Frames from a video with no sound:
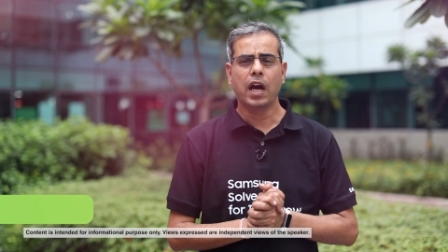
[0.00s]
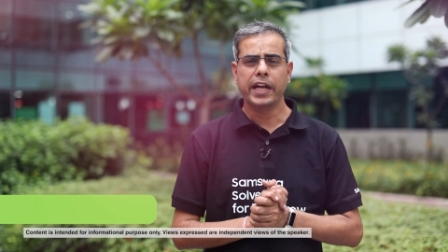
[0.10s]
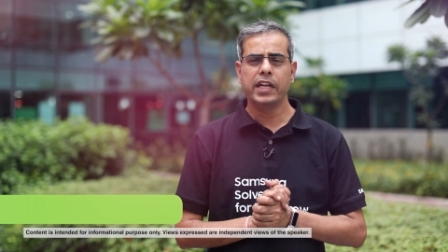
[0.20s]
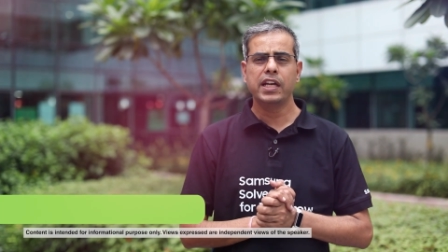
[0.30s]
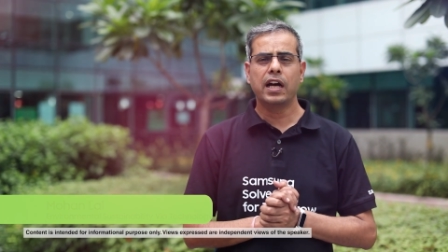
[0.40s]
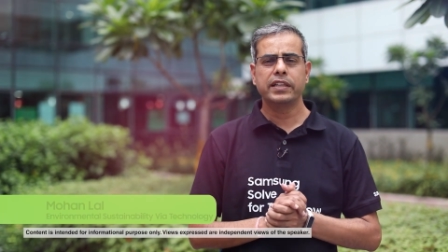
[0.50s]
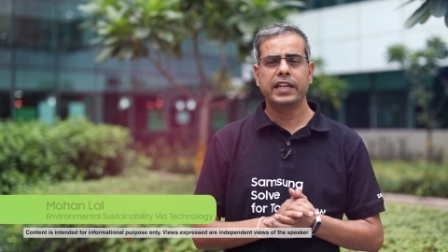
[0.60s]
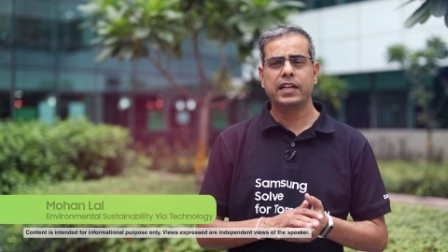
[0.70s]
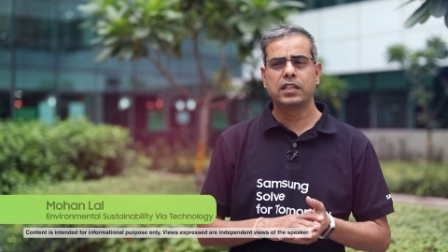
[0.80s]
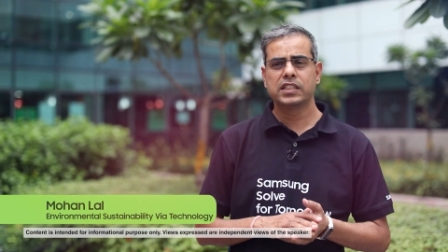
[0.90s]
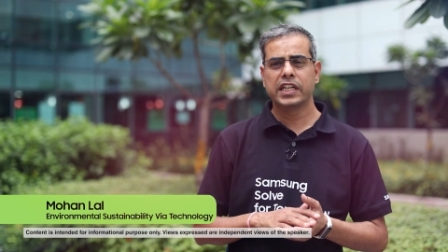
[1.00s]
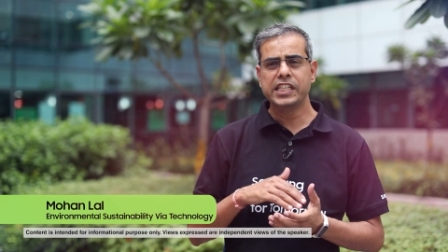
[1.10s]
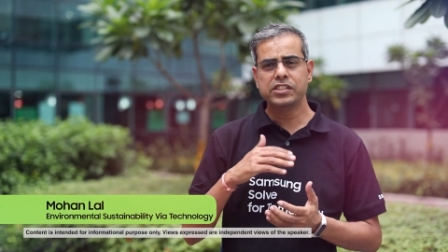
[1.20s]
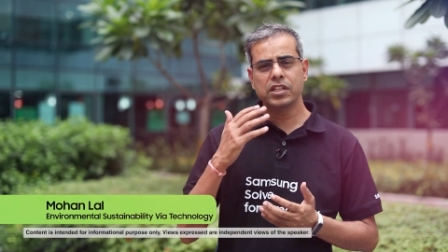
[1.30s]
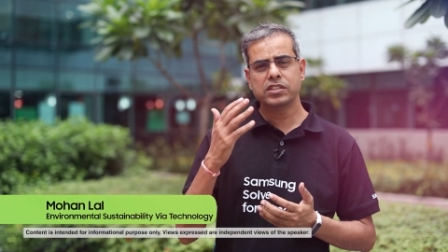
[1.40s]
idea that
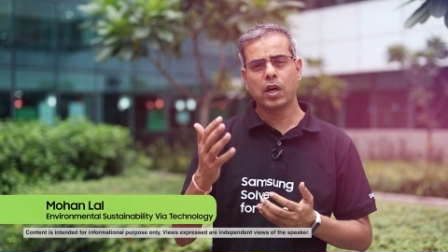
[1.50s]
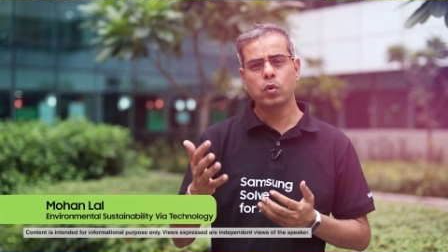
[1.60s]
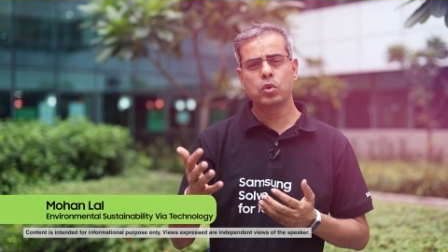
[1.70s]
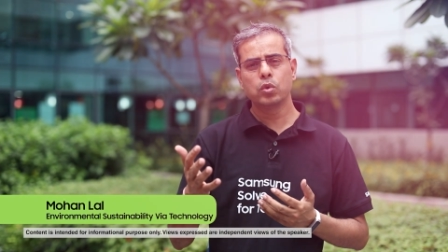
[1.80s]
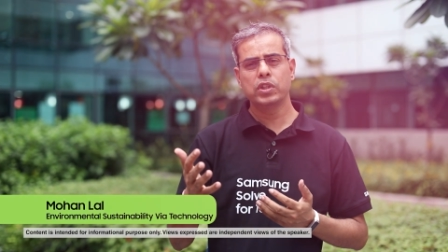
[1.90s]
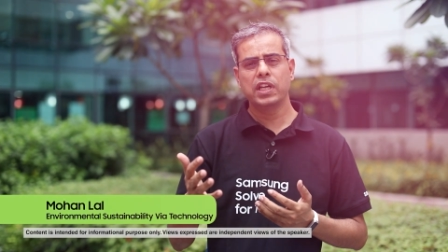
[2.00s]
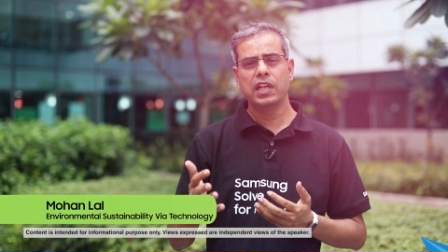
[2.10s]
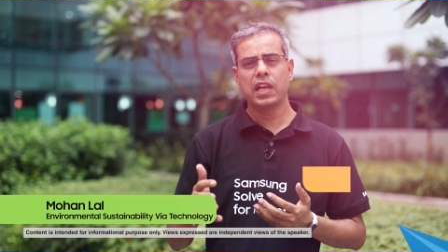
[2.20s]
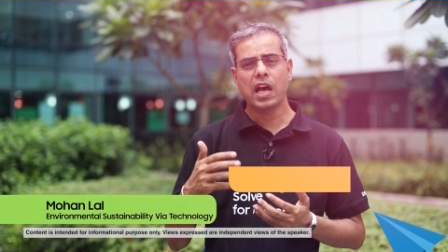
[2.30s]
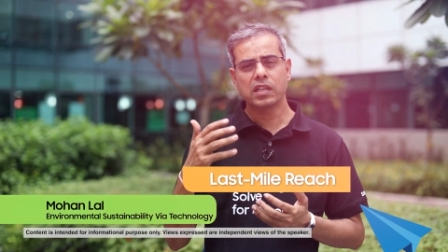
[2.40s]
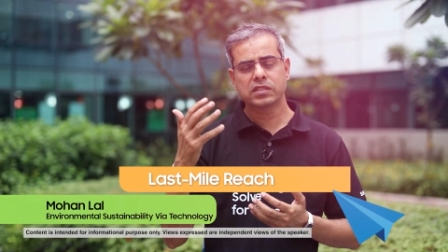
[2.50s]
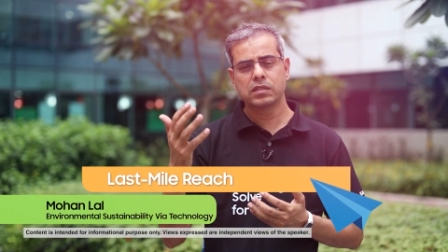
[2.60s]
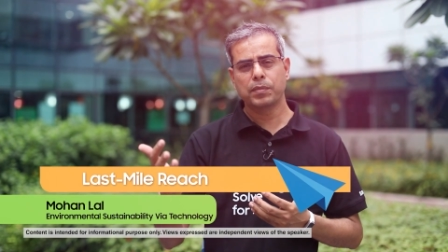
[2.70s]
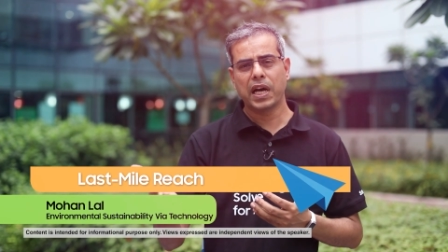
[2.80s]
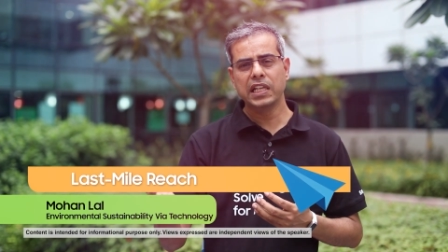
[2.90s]
reaches out to the last
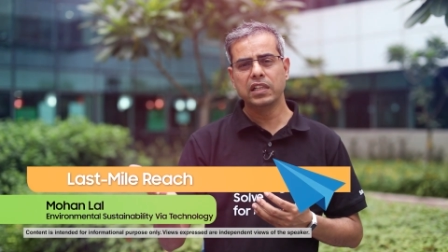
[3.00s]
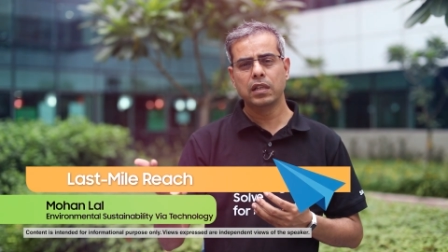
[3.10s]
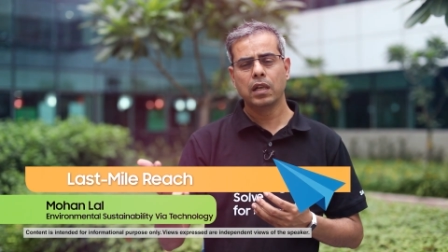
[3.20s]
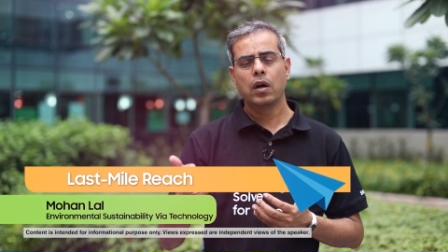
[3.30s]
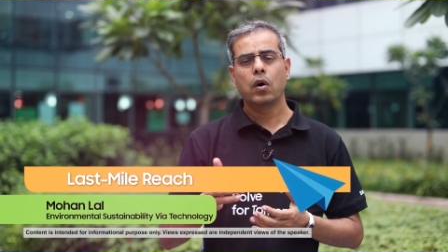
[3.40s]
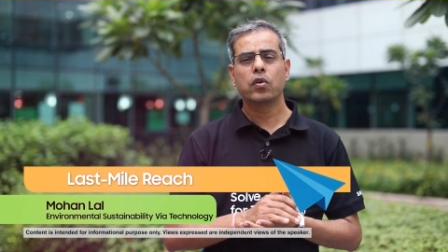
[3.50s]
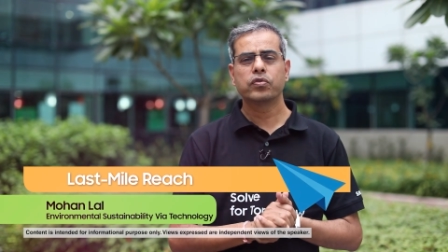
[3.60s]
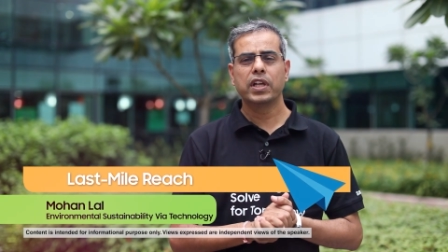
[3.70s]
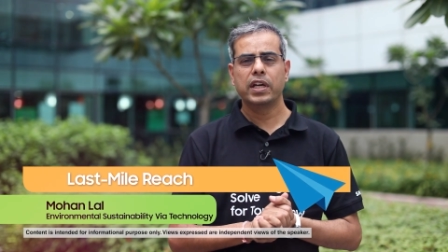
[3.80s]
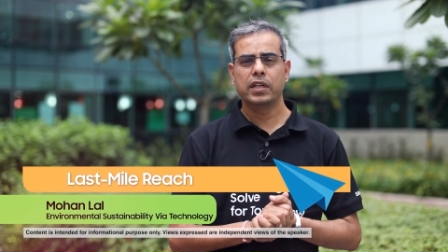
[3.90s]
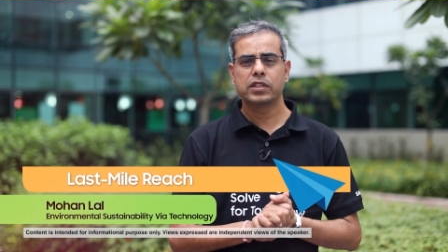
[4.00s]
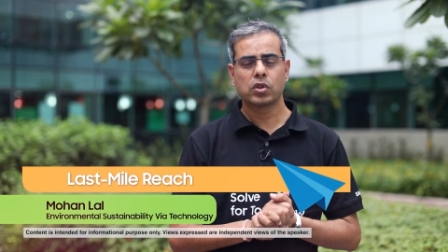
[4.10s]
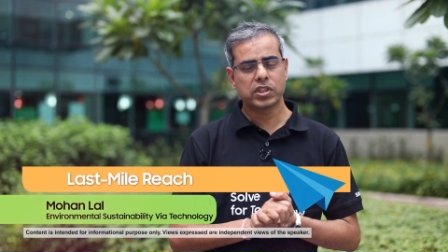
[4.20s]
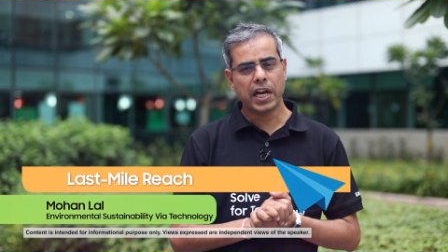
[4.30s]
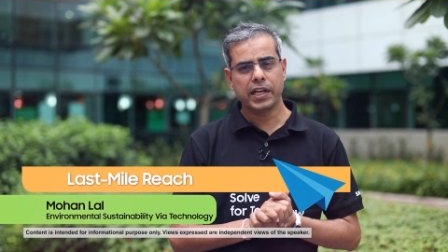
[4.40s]
mile of the
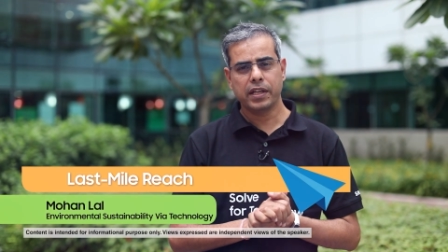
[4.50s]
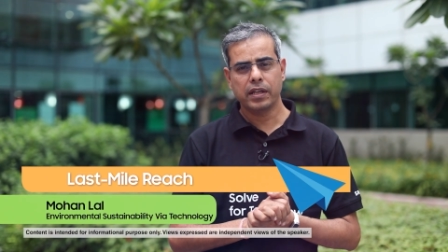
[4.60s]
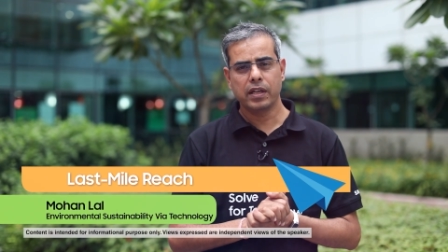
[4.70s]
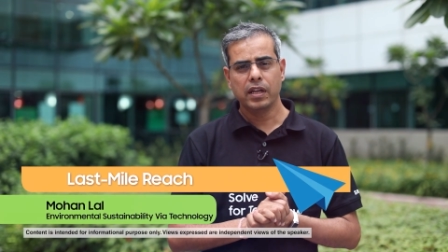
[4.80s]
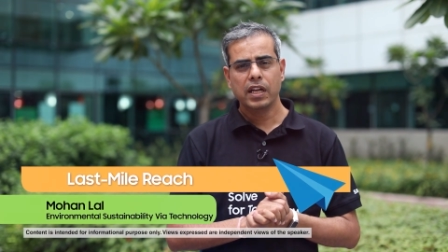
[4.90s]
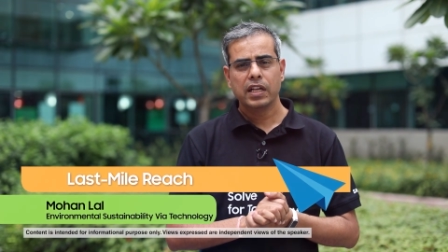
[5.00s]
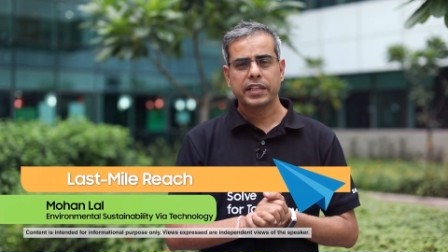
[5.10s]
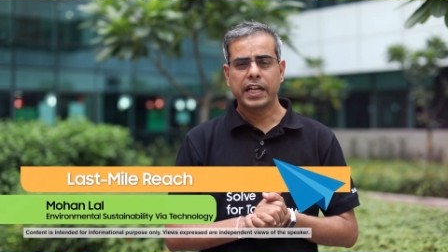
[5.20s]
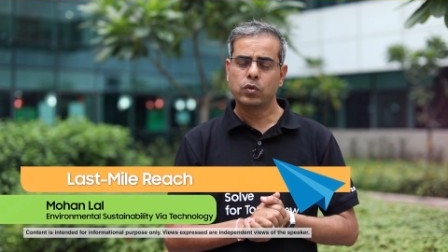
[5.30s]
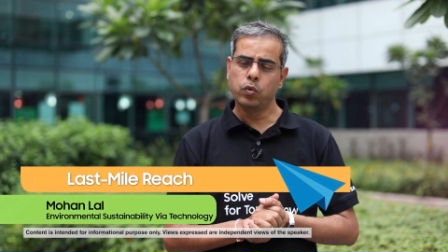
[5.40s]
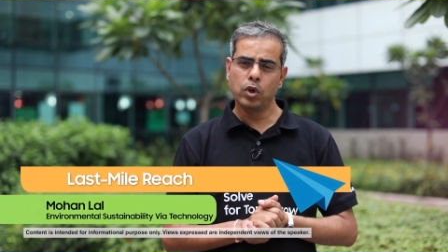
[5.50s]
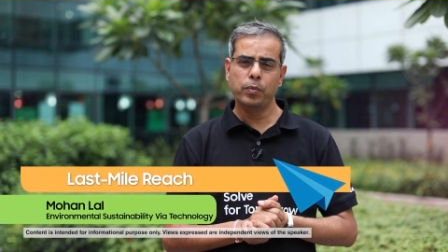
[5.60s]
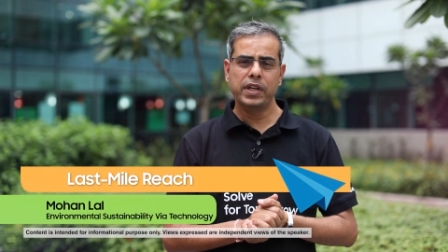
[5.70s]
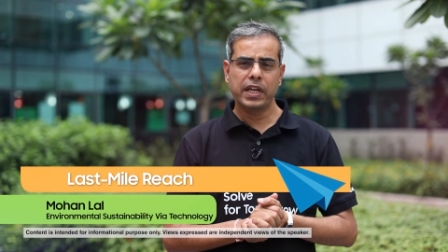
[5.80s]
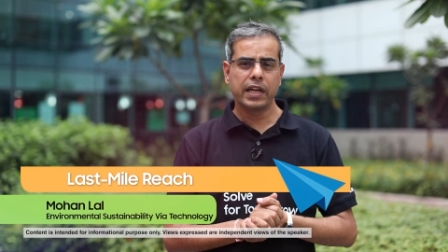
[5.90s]
society, that
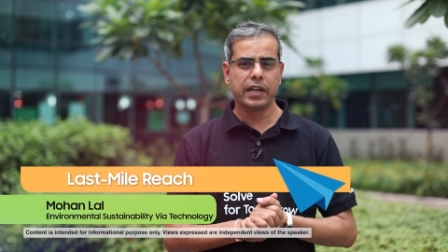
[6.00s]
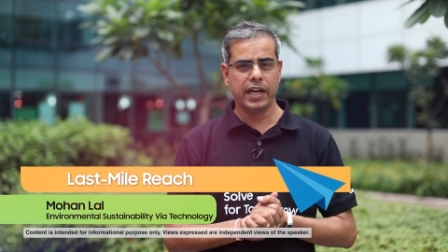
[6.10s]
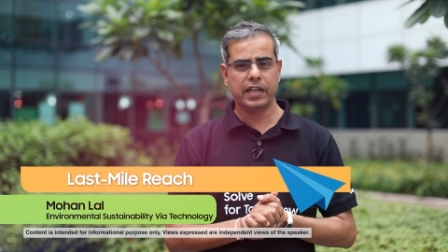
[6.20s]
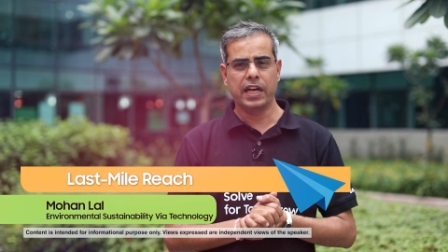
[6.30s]
would be a great